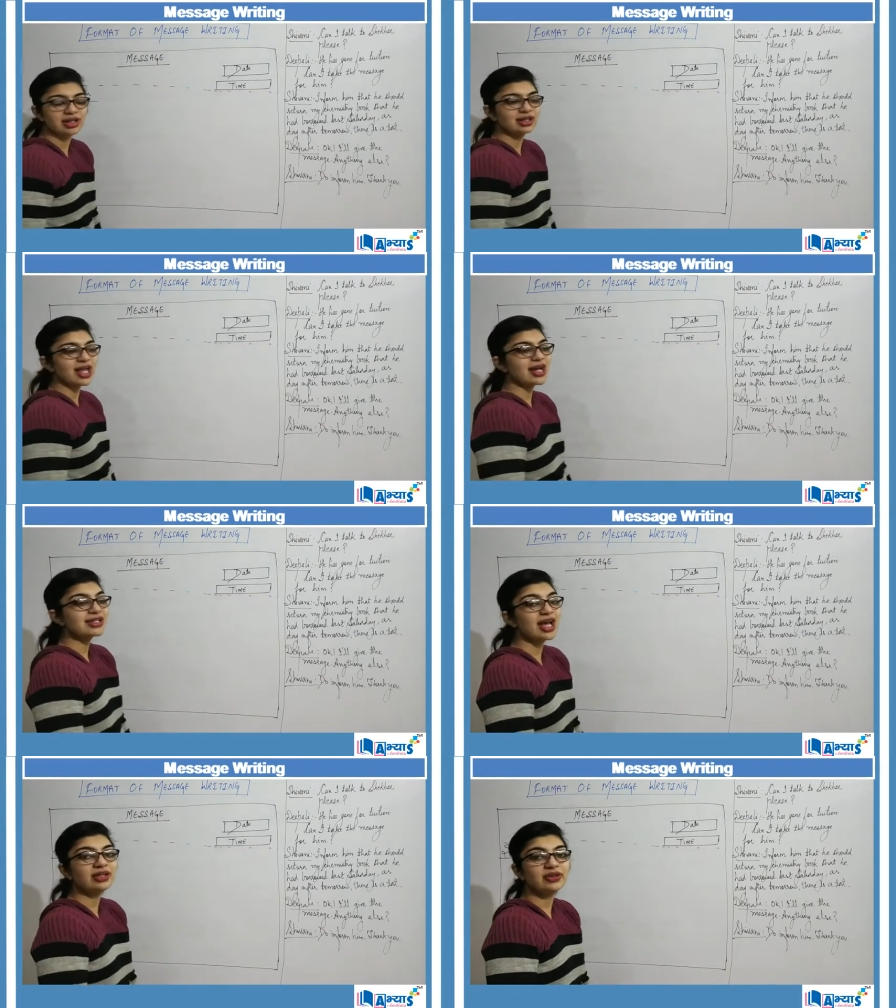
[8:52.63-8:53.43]
That
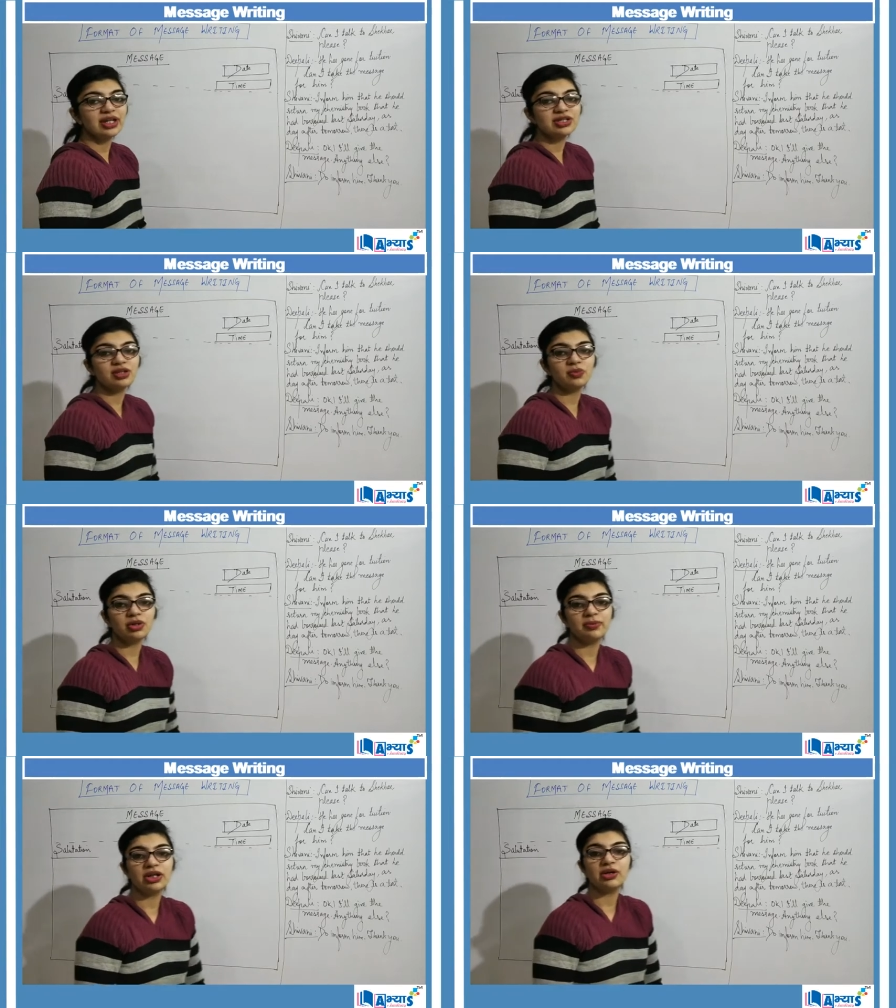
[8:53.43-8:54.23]
salutation
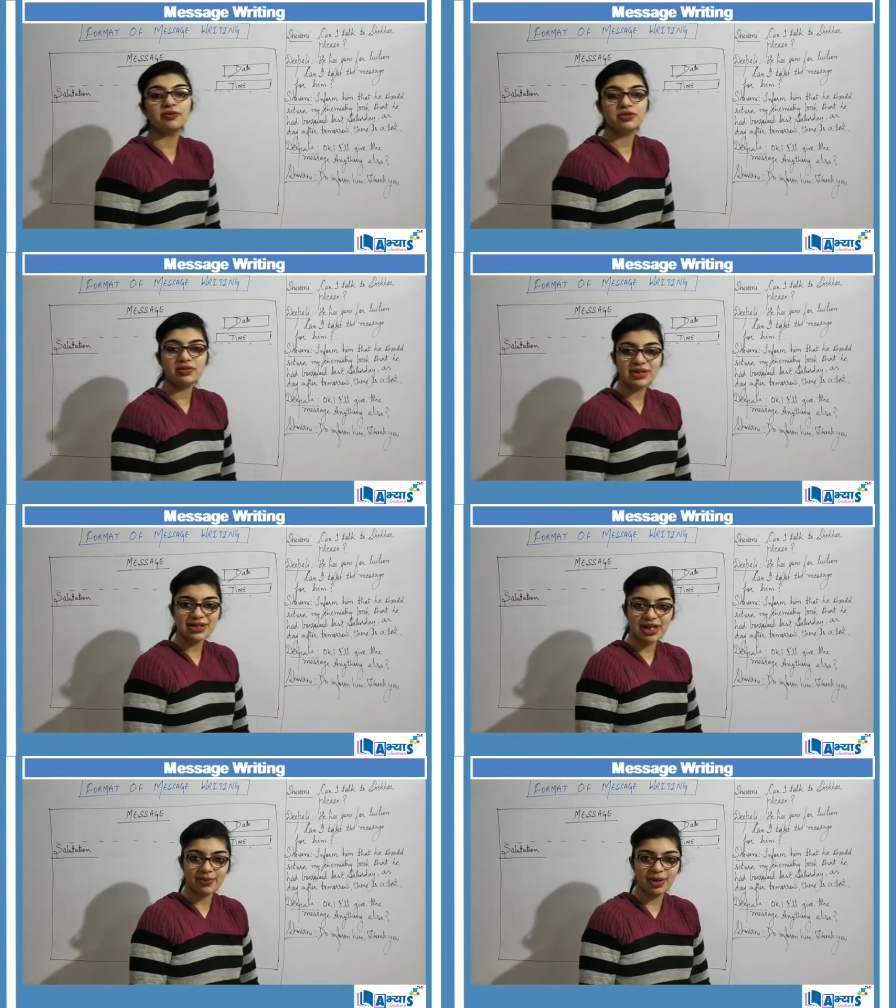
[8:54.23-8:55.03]
will be of the
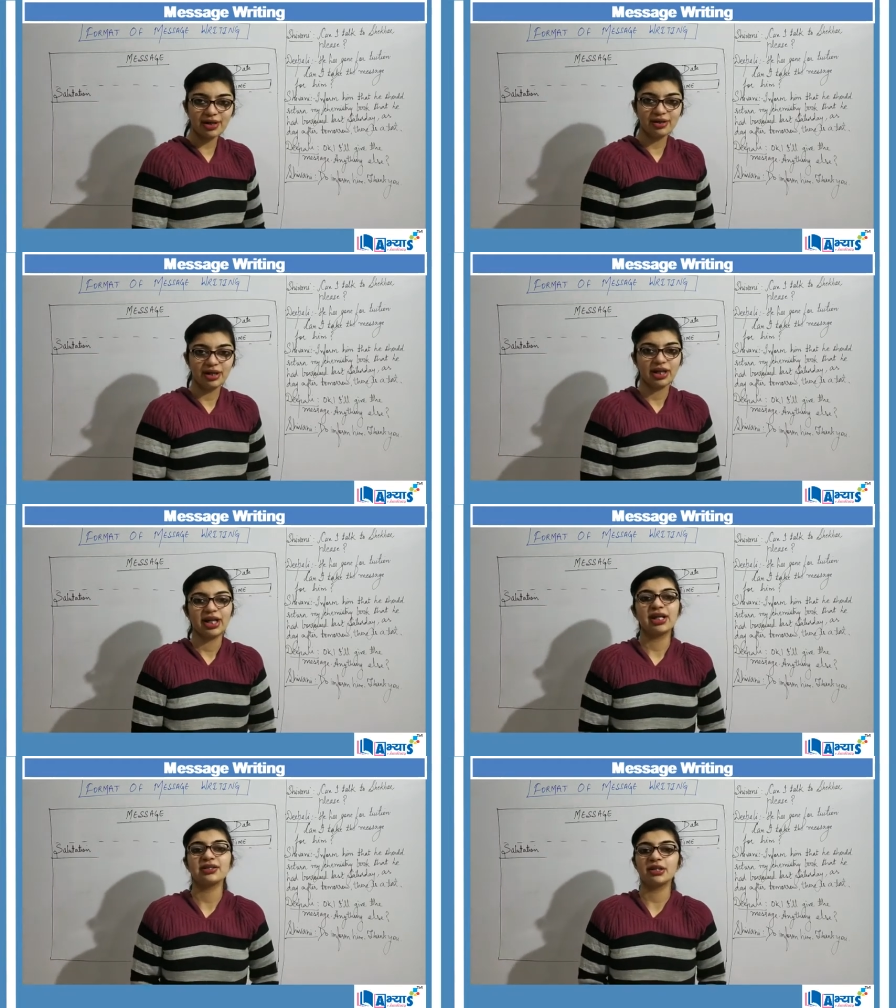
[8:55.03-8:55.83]
receiver.
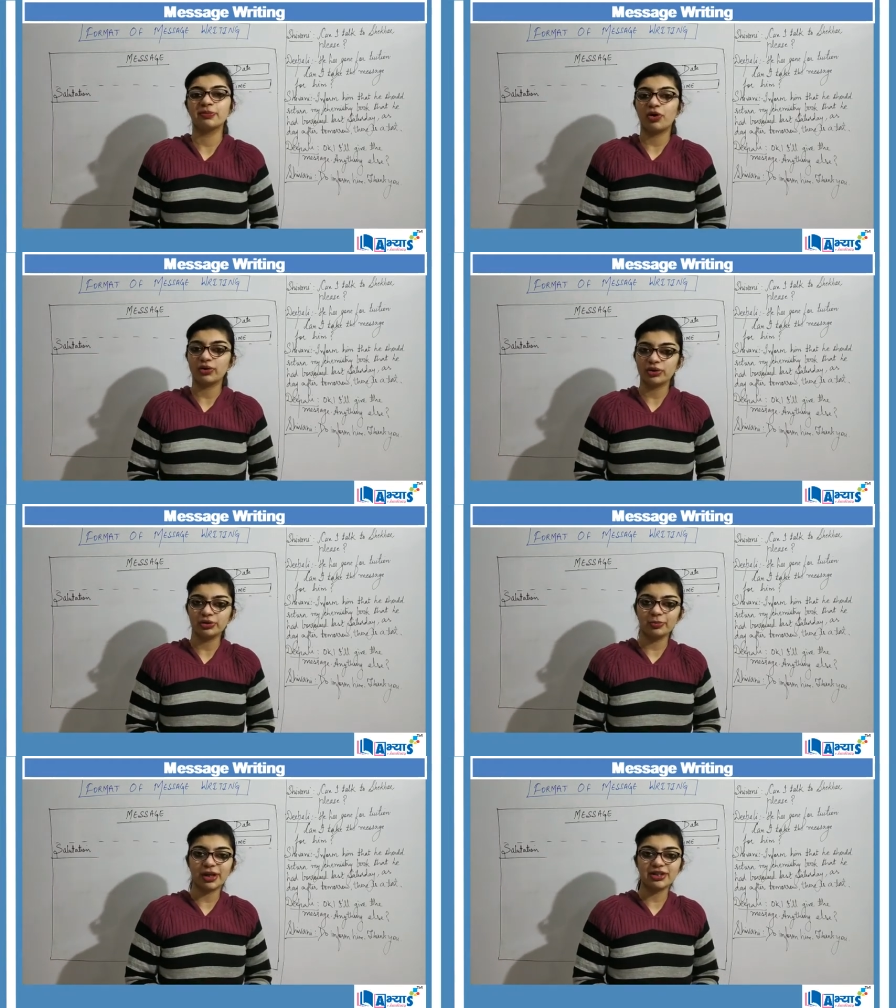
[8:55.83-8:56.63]
It is important
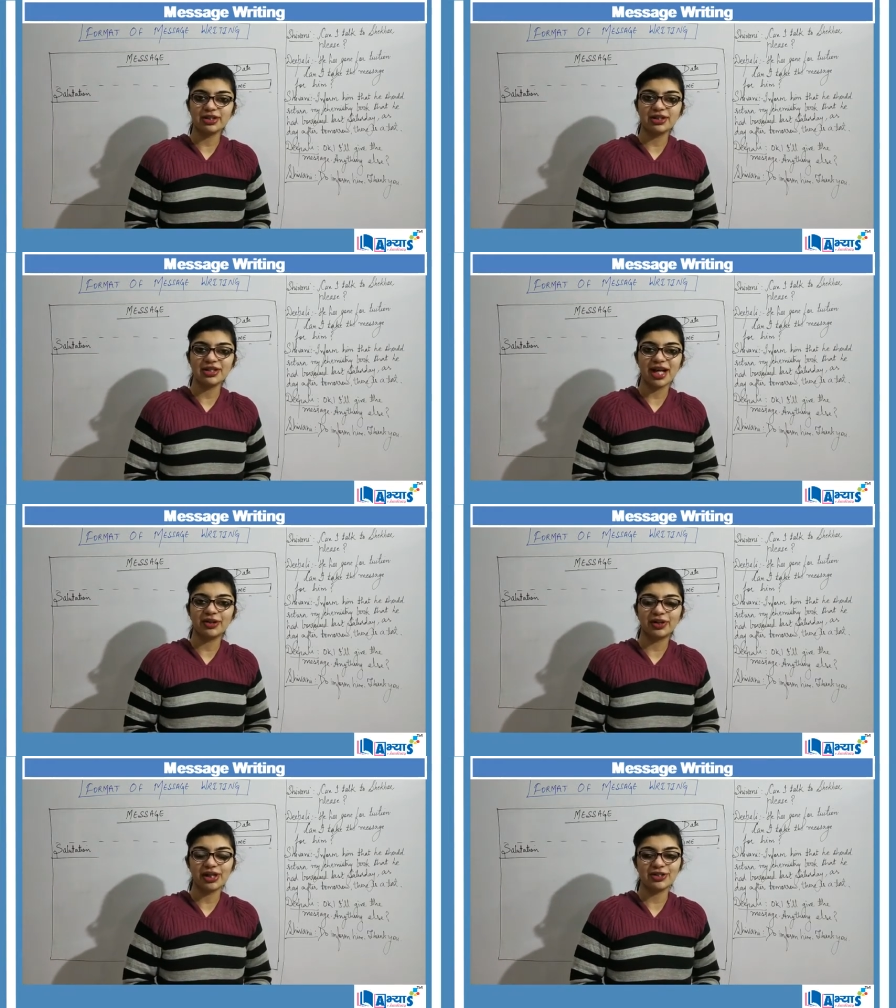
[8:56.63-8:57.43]
to mention the
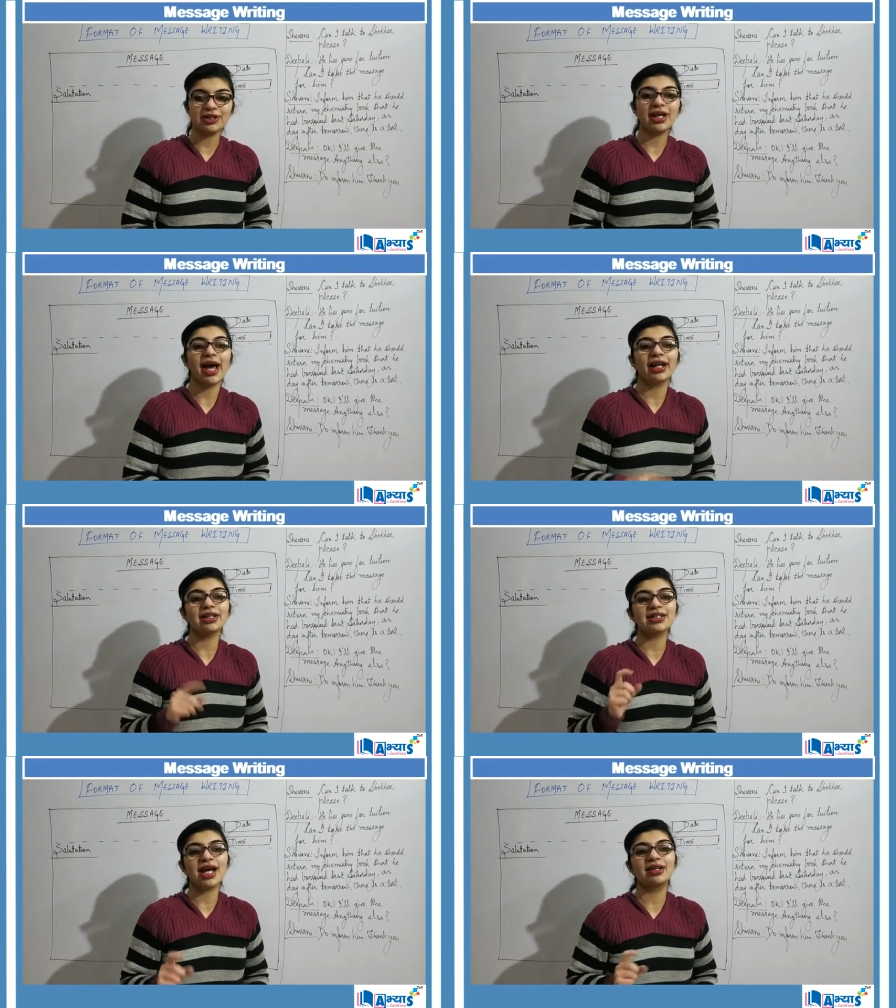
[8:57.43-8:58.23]
salutation and
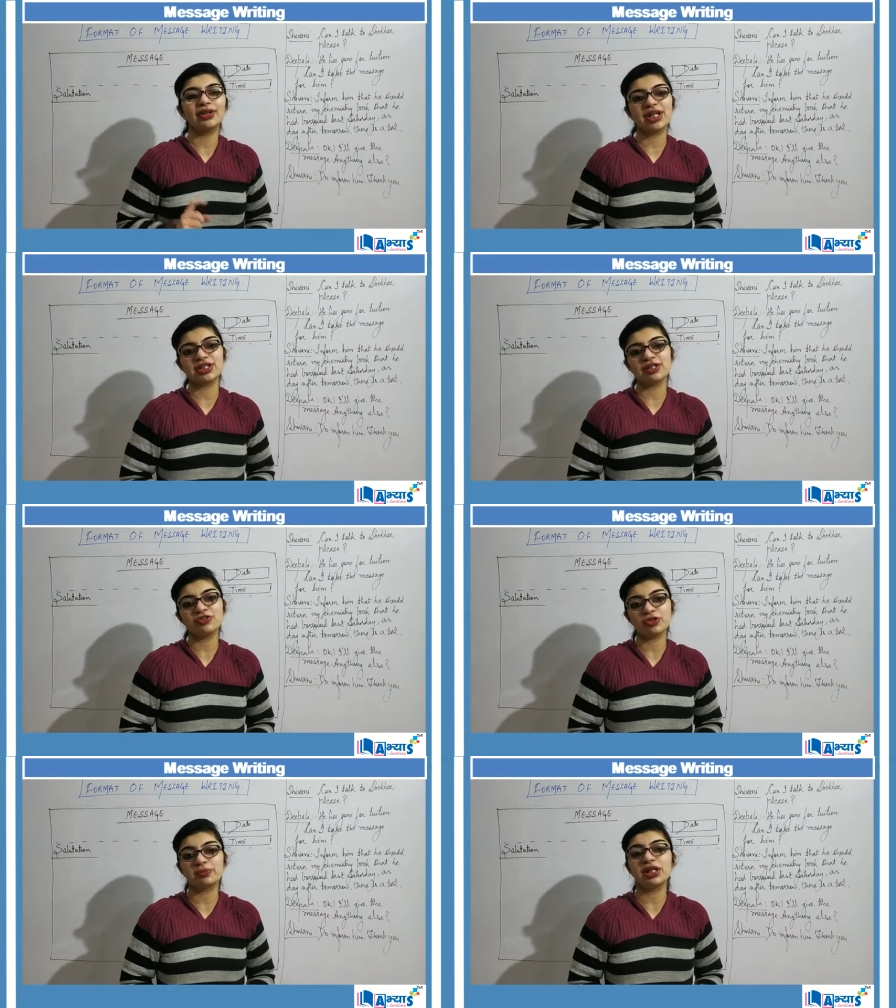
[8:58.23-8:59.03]
the salutation
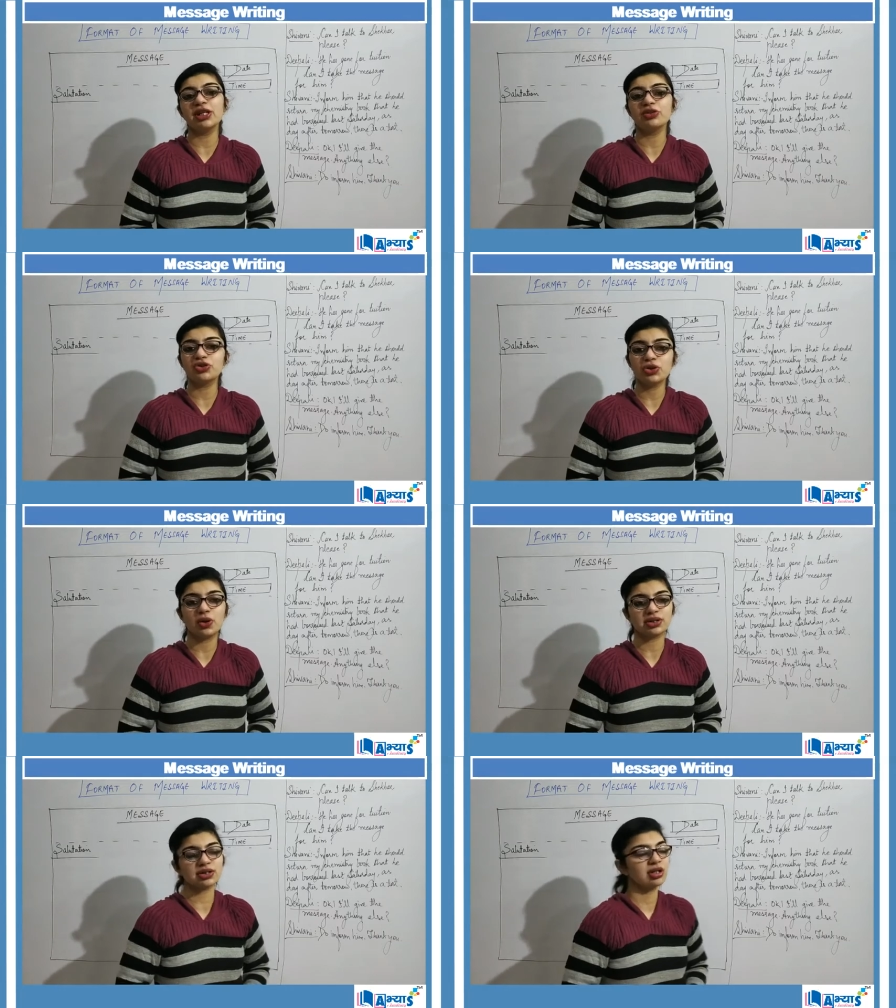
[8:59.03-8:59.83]
should be short.